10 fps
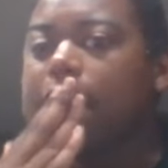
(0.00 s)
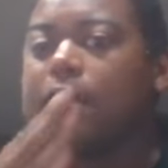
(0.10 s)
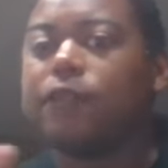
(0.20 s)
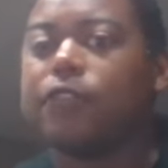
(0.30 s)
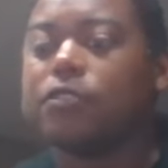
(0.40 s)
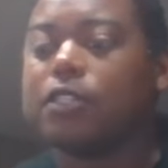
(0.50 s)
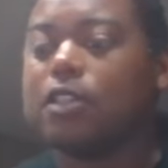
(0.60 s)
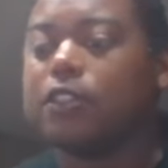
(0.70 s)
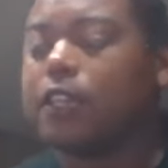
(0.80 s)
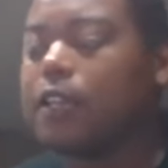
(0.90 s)
If there's
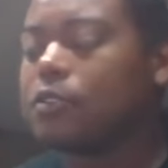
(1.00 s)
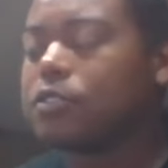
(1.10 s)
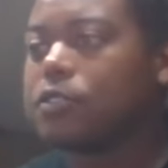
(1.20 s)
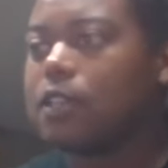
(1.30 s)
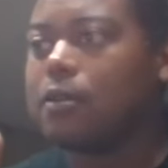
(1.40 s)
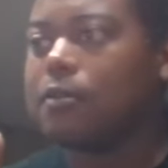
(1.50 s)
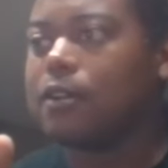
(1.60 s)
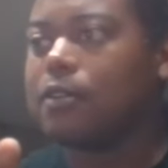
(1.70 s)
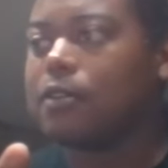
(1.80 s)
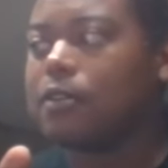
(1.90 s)
nothing else,
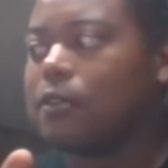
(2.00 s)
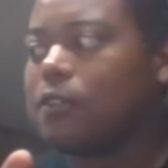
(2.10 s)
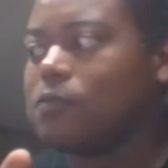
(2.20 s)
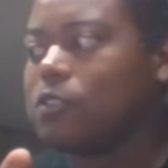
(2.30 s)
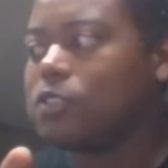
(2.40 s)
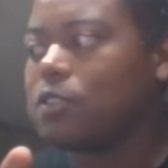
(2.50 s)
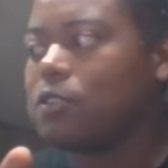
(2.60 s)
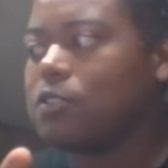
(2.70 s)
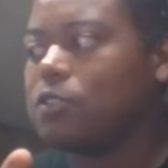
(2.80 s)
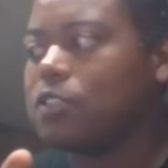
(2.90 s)
I'll
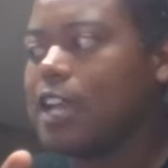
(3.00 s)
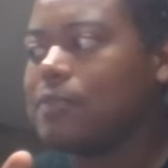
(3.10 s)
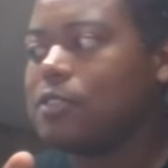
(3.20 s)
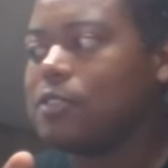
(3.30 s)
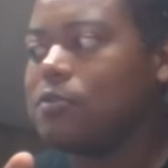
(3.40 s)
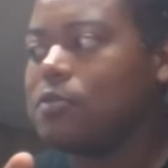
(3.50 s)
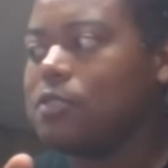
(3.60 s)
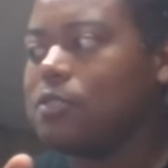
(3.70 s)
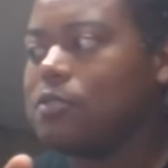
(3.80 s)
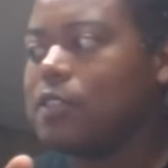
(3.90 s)
return your time to
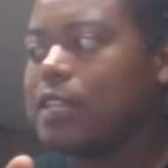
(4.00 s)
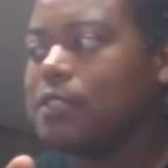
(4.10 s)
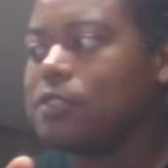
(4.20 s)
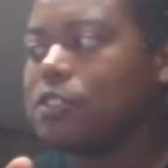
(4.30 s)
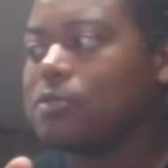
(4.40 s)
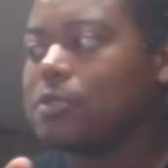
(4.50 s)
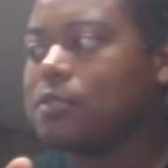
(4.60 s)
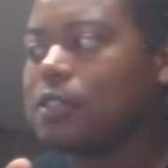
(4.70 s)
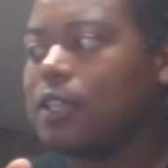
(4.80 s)
you ladies and gentlemen.